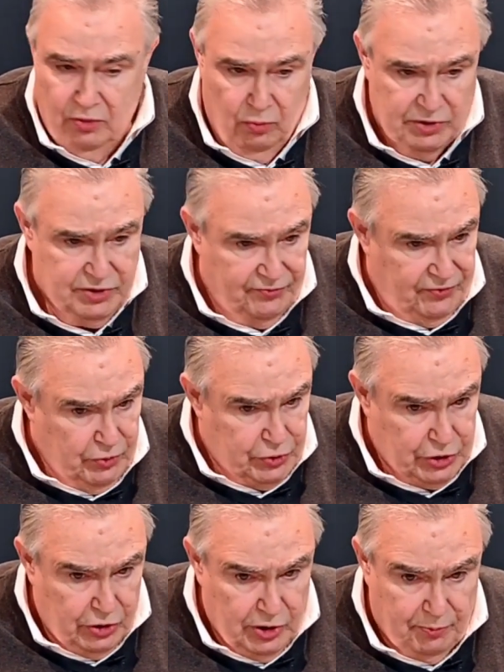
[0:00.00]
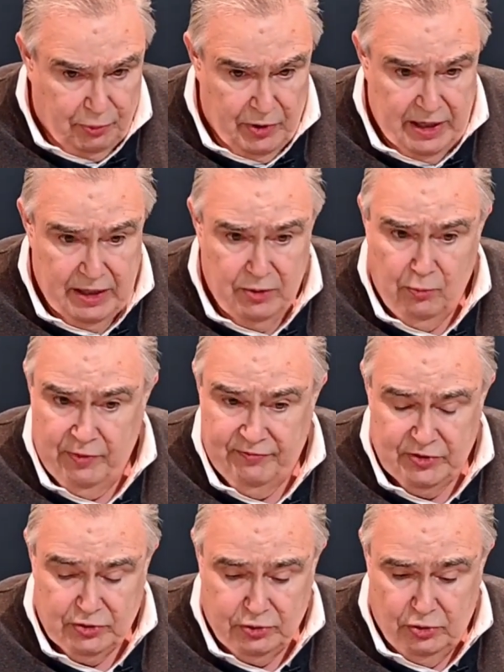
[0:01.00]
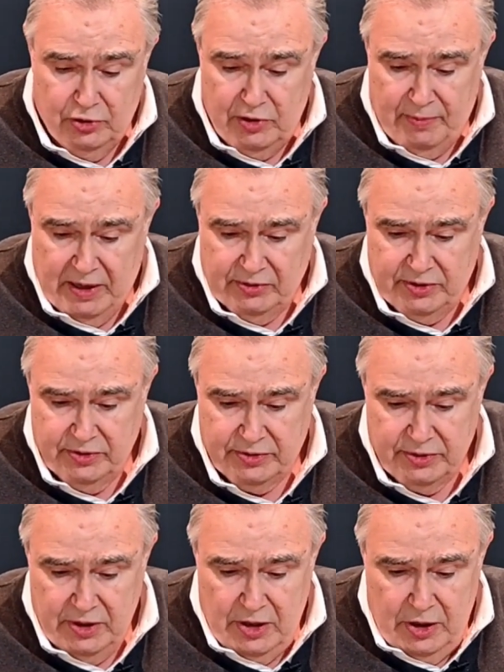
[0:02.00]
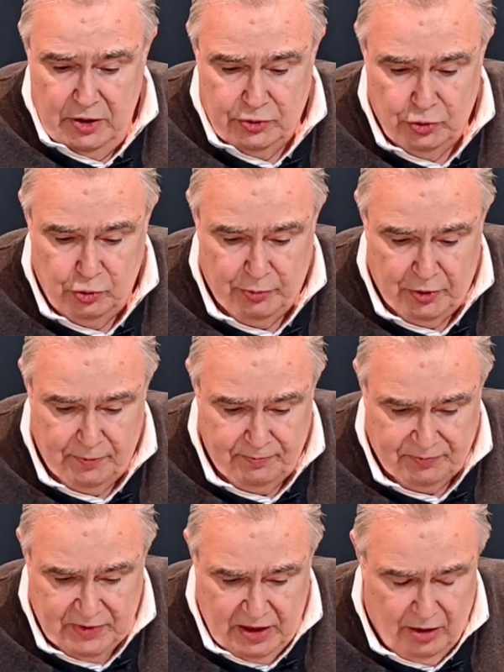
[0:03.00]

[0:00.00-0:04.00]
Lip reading: What's the future going to bring? We've just learned about this tumor.